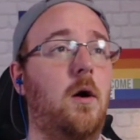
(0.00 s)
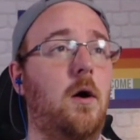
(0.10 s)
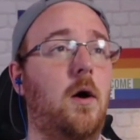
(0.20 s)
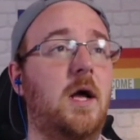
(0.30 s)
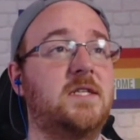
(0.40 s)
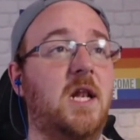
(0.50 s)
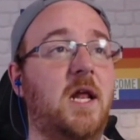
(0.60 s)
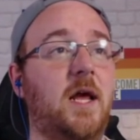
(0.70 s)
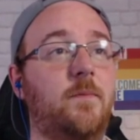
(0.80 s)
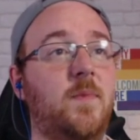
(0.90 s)
It's
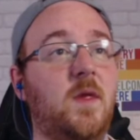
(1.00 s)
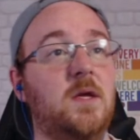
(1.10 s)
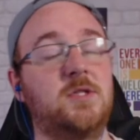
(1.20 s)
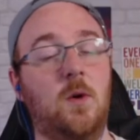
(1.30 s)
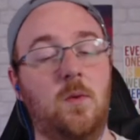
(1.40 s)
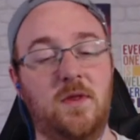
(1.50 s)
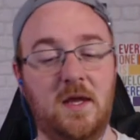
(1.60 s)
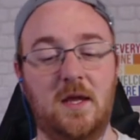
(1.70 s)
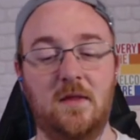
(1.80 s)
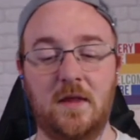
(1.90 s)
clicking. So we're
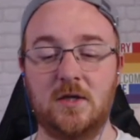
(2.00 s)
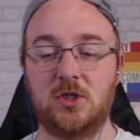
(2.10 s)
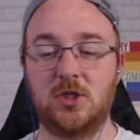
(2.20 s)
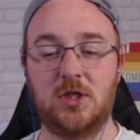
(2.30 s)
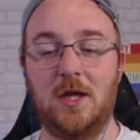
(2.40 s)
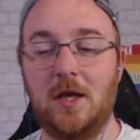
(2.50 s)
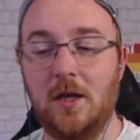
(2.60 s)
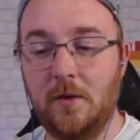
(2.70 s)
thinking that she...